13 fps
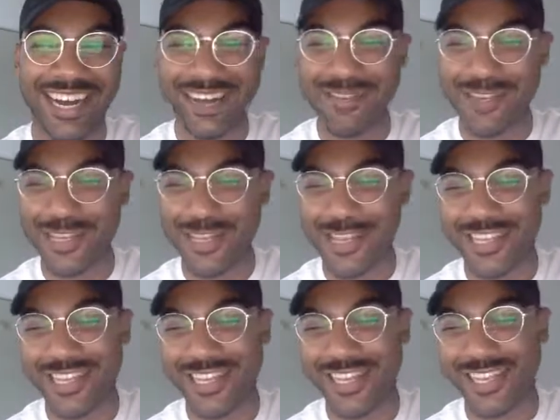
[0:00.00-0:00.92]
I'm just
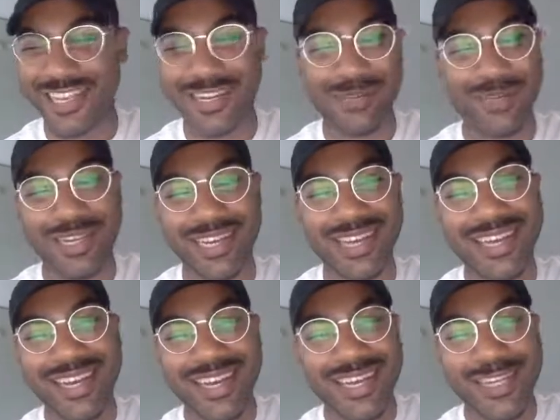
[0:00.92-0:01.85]
chilling there. I'm like
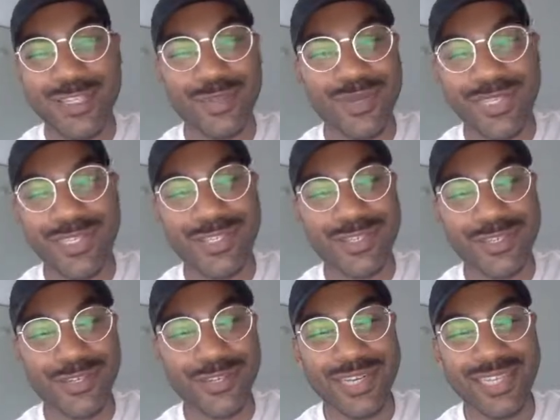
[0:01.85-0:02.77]

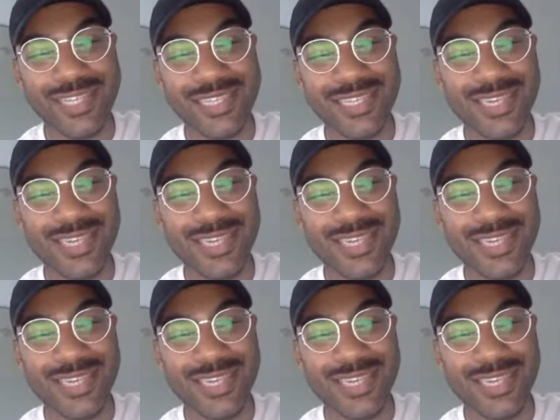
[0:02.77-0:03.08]
22 at this